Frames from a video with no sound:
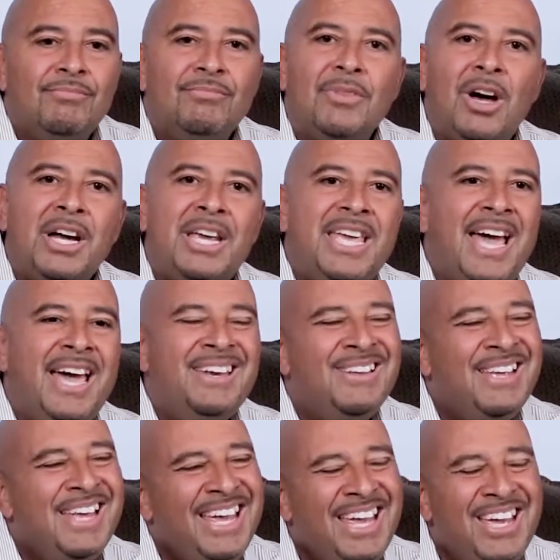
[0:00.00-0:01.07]
Again,
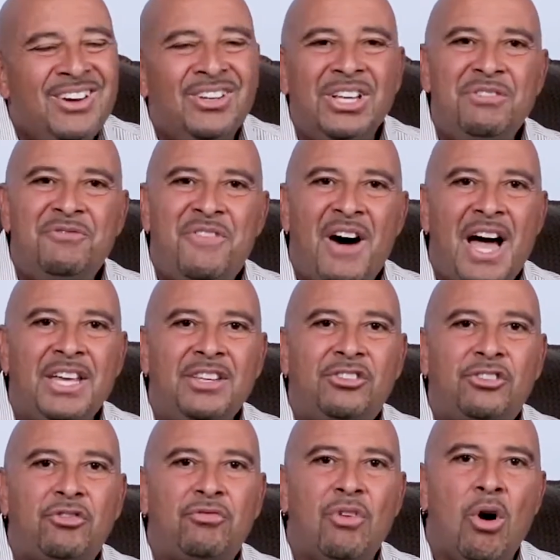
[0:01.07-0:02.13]
ill advised
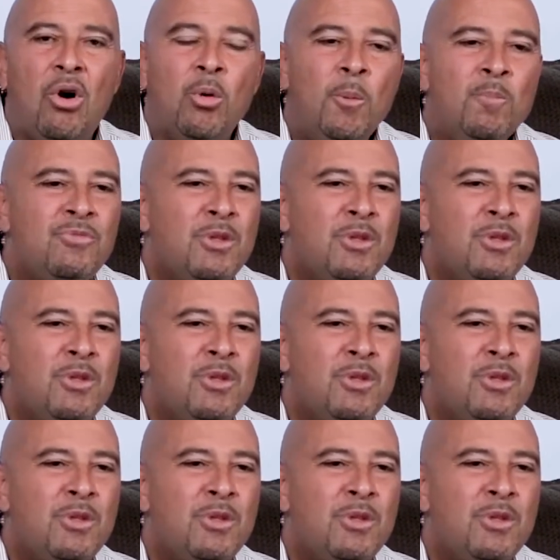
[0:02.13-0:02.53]
throw.